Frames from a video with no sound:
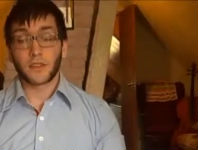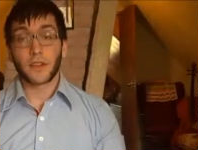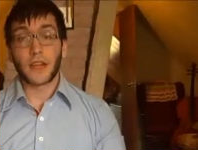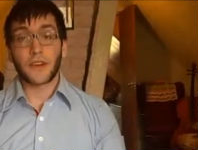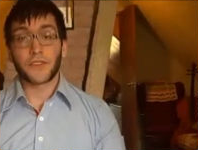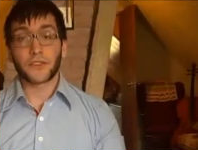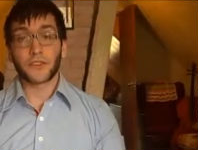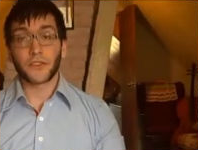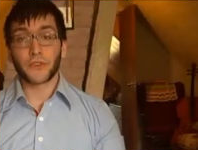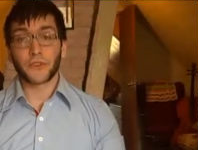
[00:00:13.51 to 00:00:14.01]

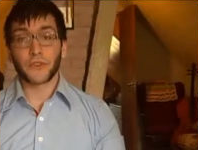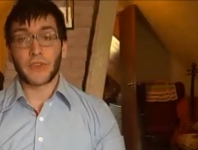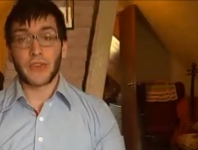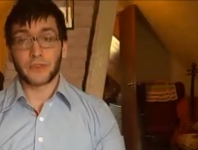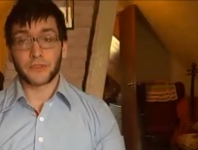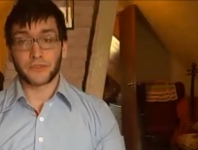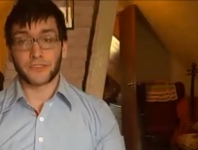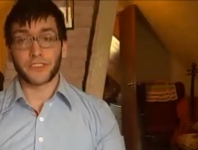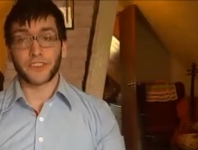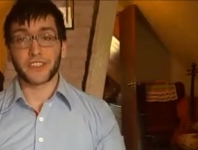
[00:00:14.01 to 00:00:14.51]
Good afternoon,
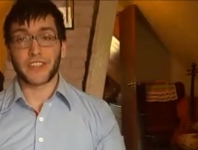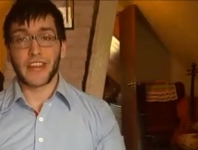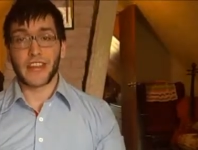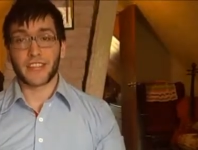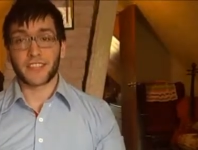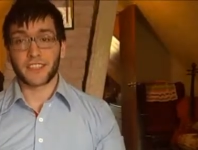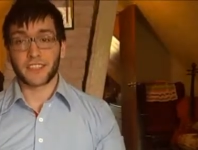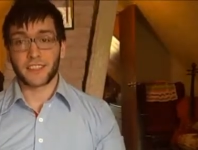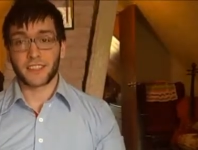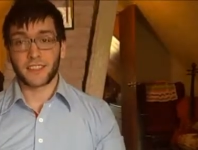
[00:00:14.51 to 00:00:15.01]
chemistry
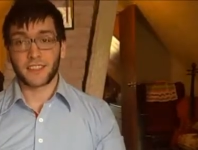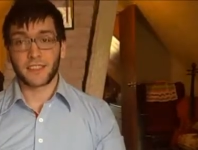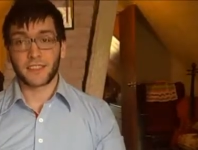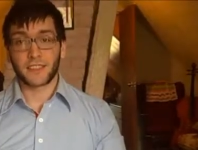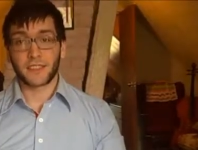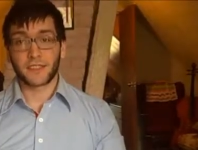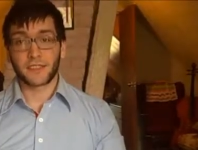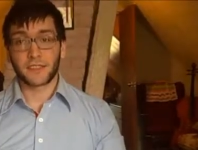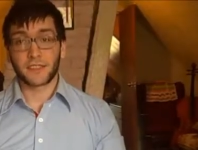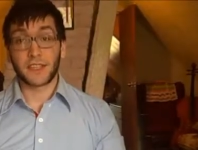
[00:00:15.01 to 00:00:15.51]
class.
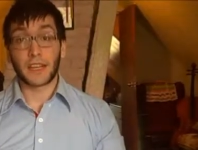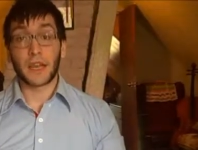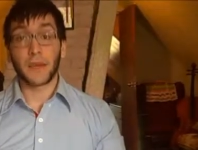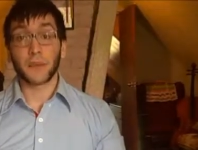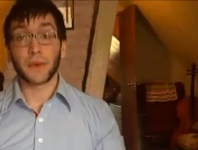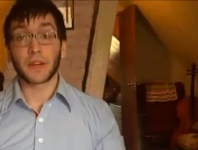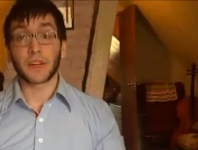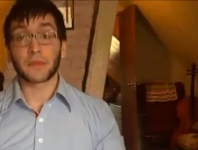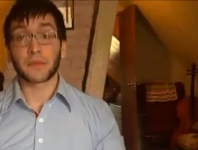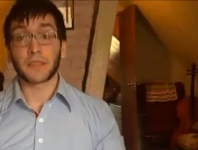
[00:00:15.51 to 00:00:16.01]

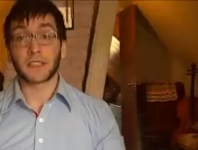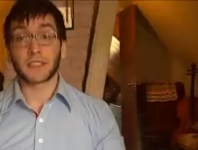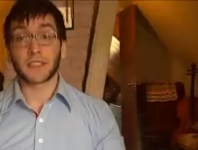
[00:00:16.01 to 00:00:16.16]
Today we're going to be